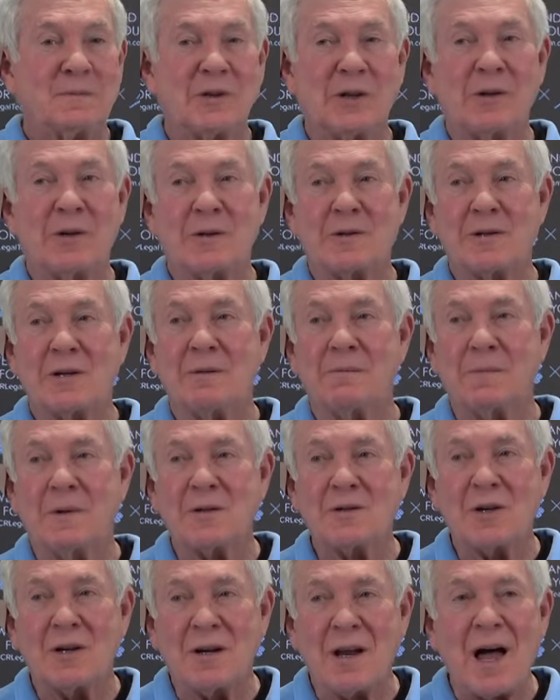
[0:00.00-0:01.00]
So there's
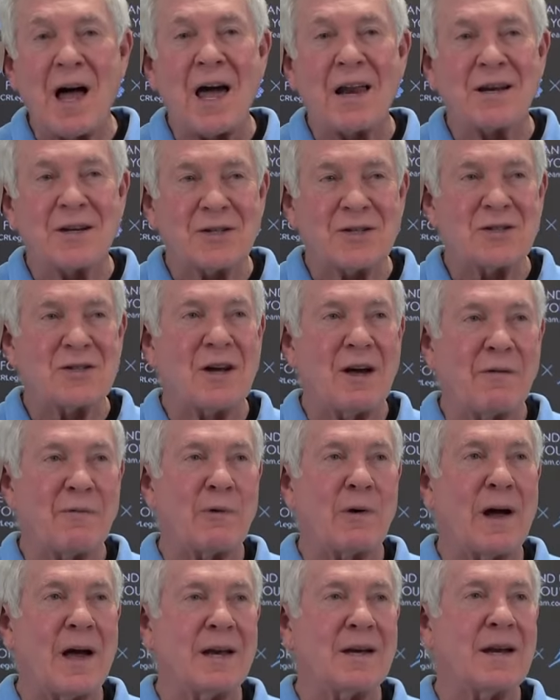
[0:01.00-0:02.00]
a lot of
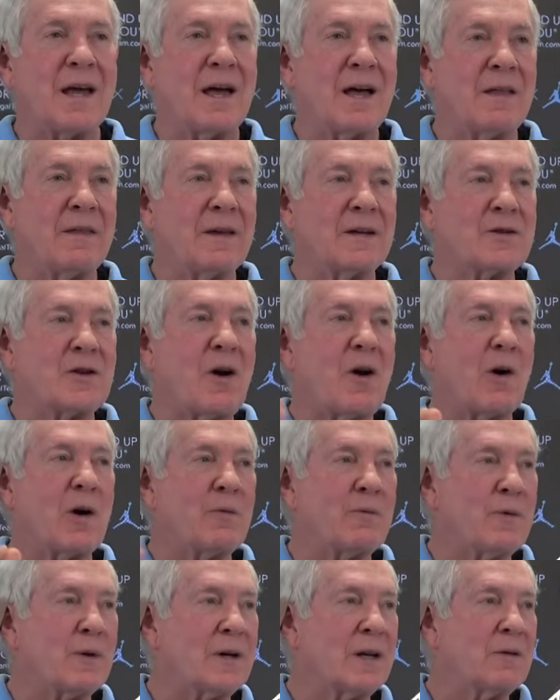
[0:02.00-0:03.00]
stuff right now that's
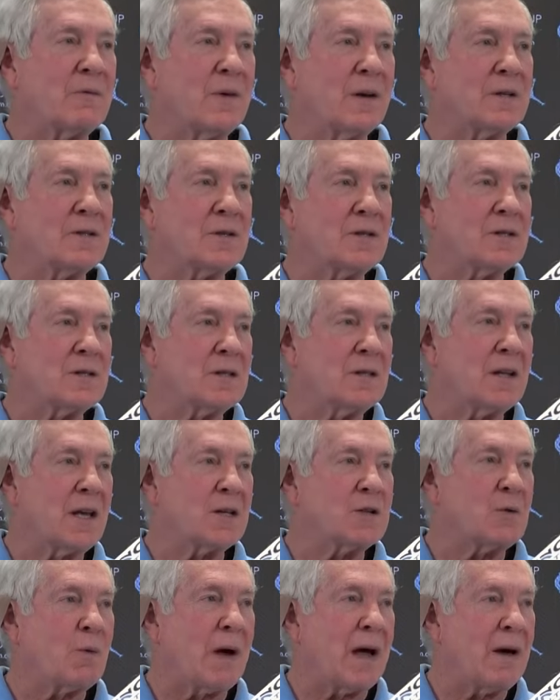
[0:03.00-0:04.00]
hard for defenses, and
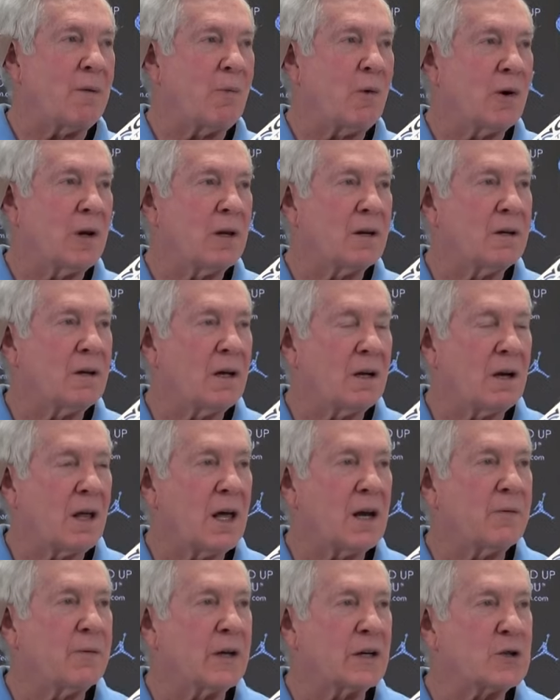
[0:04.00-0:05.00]
that's why I wanted a
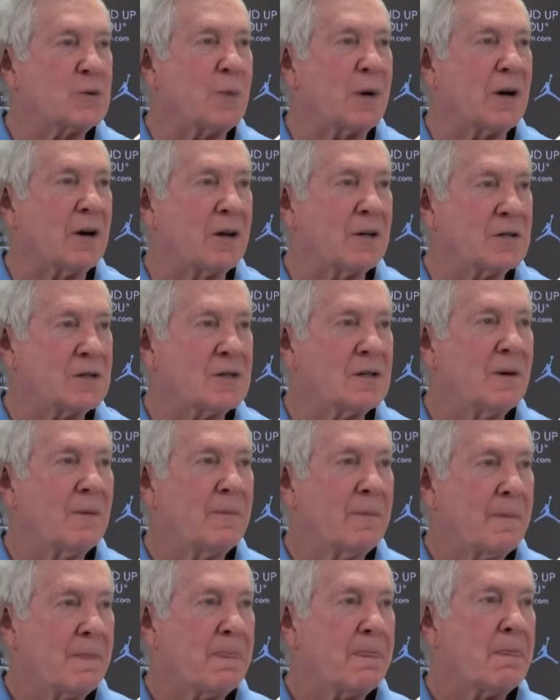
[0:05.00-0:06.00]
lot of
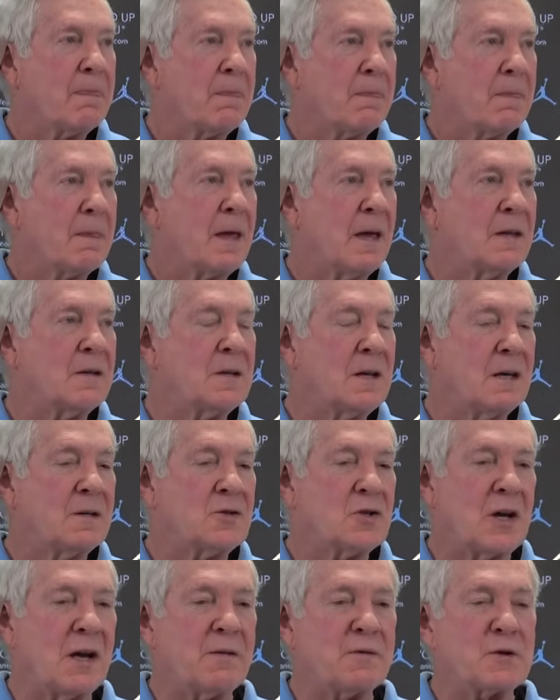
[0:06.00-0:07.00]
experience.
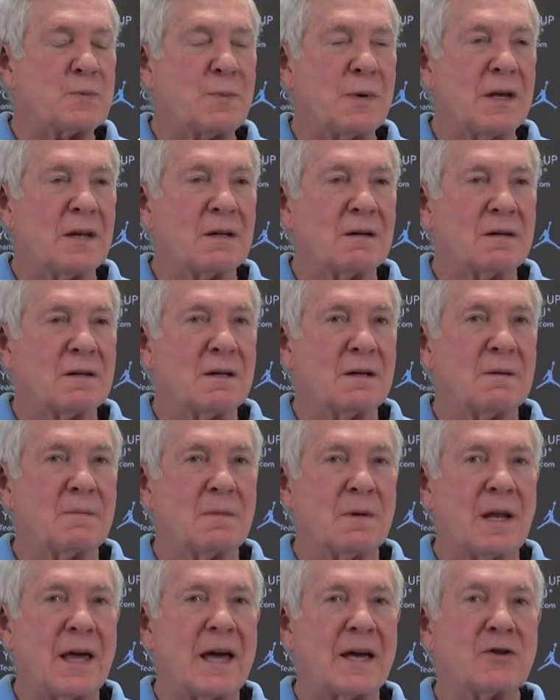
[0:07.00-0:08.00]
And Jeff spent the
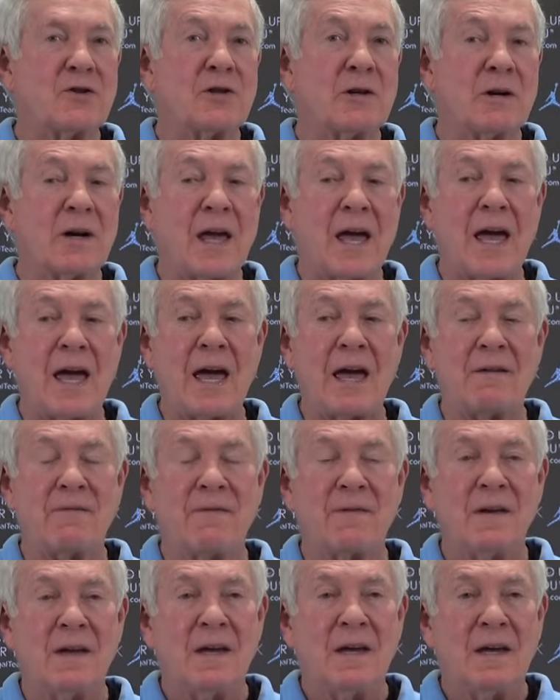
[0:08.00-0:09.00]
last year and a
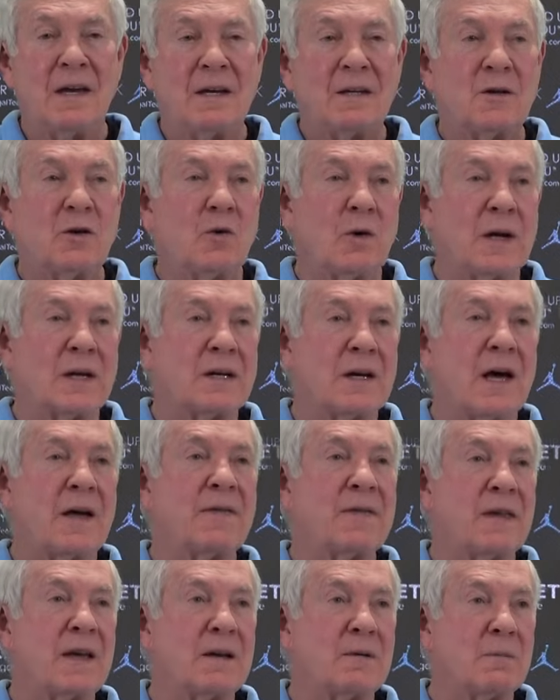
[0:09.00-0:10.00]
half doing
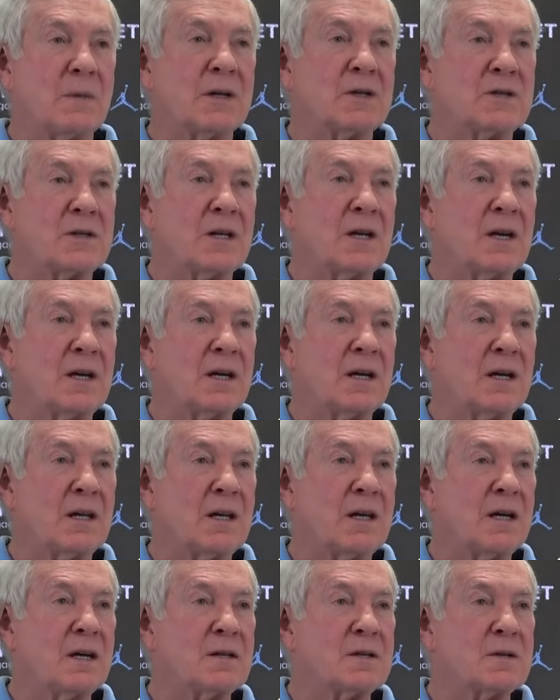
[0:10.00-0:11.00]
nothing but sitting
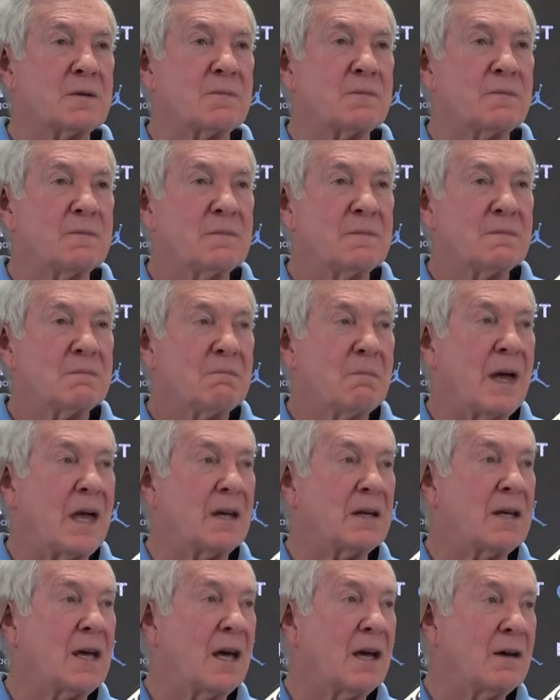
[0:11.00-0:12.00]
in his
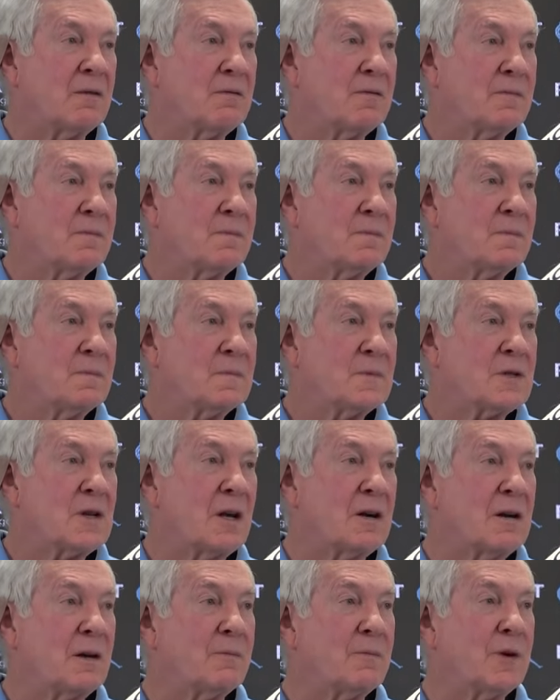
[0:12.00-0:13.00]
man cave
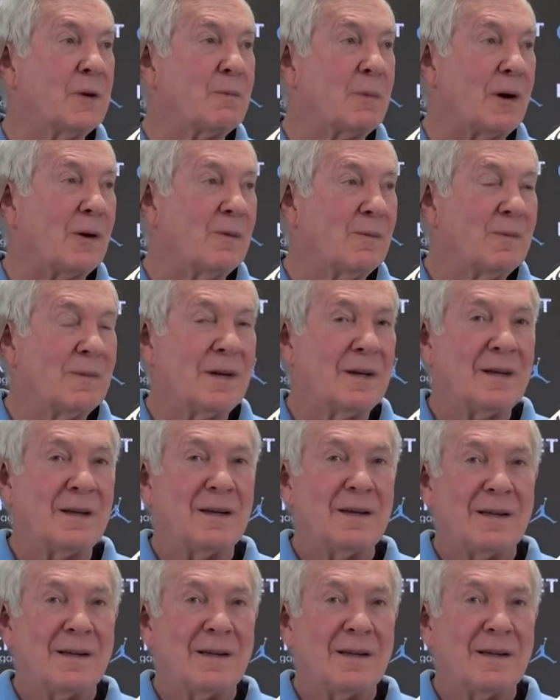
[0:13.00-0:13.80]
studying football.